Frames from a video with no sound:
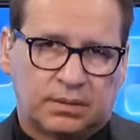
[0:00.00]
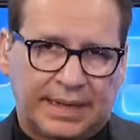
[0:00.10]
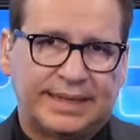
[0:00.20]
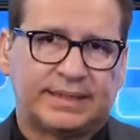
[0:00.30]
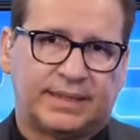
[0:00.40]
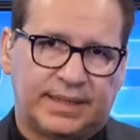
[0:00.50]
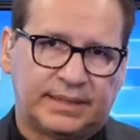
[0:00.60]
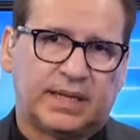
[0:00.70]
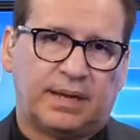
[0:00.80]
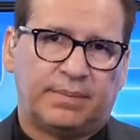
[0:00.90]
Granted,
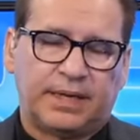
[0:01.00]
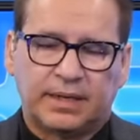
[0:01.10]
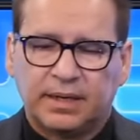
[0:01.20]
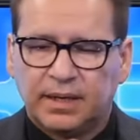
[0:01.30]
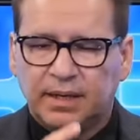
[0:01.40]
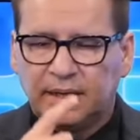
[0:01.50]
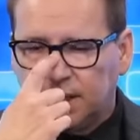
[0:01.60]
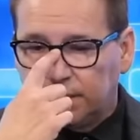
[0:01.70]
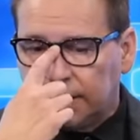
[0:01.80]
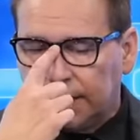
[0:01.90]
it's coming
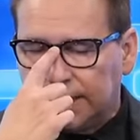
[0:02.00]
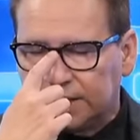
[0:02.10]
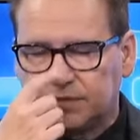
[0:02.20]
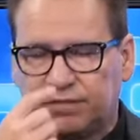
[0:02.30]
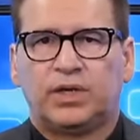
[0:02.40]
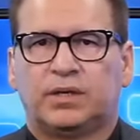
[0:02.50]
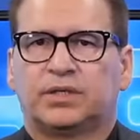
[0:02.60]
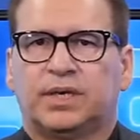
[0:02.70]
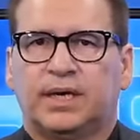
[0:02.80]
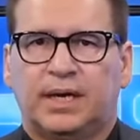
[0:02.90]
in the next few
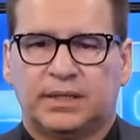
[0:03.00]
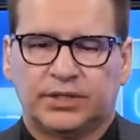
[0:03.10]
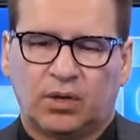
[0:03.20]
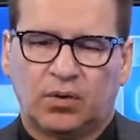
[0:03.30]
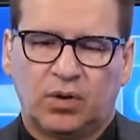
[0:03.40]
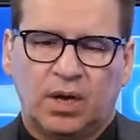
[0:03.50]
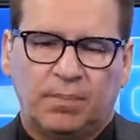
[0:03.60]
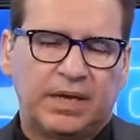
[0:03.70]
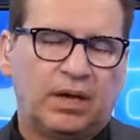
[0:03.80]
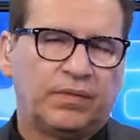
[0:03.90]
years. So
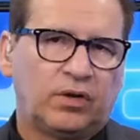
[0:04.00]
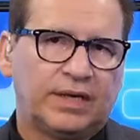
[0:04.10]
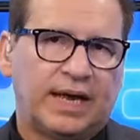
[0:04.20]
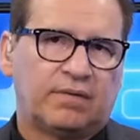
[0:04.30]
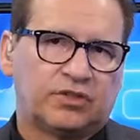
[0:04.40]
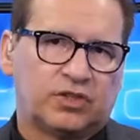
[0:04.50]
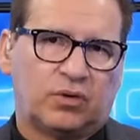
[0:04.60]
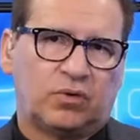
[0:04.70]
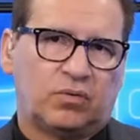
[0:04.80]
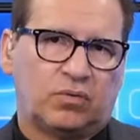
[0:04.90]
be on the lookout.
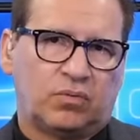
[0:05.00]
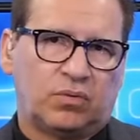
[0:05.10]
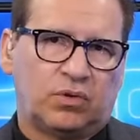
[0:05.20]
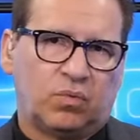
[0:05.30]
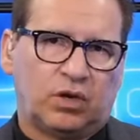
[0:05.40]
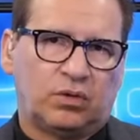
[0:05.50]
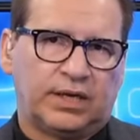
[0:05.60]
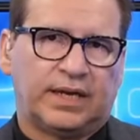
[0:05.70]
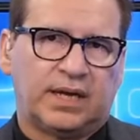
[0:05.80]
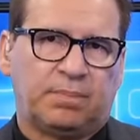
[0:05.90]
So you want to
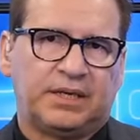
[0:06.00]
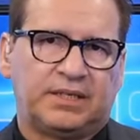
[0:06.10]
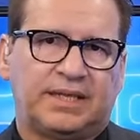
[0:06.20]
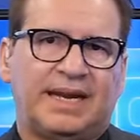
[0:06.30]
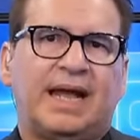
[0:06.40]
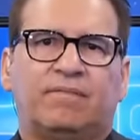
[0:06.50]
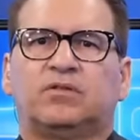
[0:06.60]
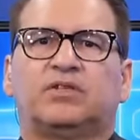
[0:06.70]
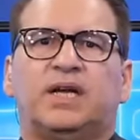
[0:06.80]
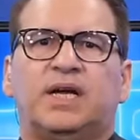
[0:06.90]
look at companies that have
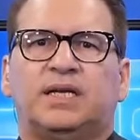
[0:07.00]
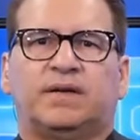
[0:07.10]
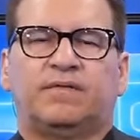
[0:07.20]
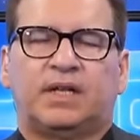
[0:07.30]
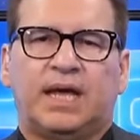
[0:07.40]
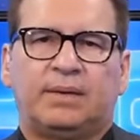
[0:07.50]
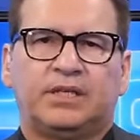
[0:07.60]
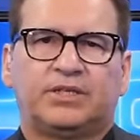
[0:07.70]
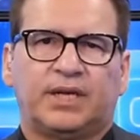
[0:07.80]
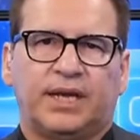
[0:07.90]
those kinds of
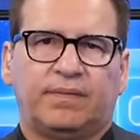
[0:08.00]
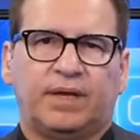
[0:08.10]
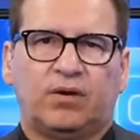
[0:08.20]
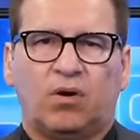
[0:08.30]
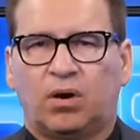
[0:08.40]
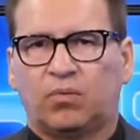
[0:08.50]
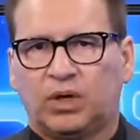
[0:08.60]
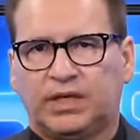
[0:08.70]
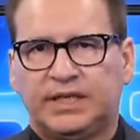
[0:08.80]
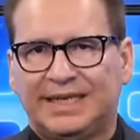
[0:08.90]
alignments and that are
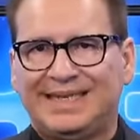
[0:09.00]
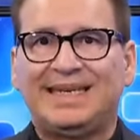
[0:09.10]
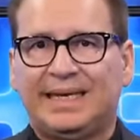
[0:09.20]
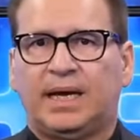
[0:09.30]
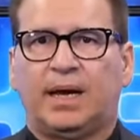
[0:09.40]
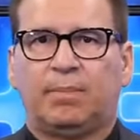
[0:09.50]
really teeing